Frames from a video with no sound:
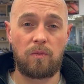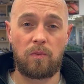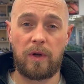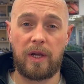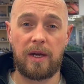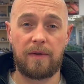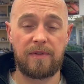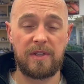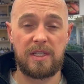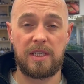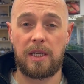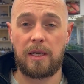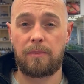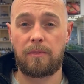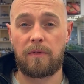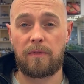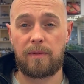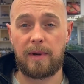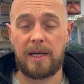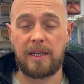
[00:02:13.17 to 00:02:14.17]
have a
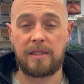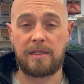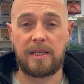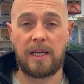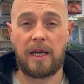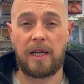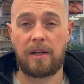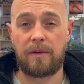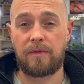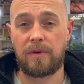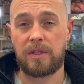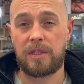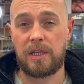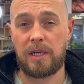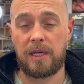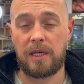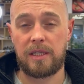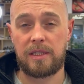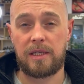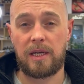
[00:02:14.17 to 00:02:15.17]
team of about 10 of us
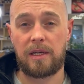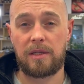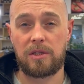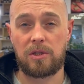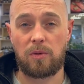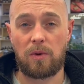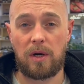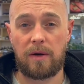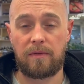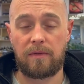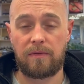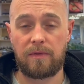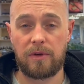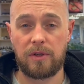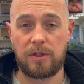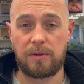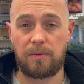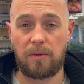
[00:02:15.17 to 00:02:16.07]
here, 10, 12 of us,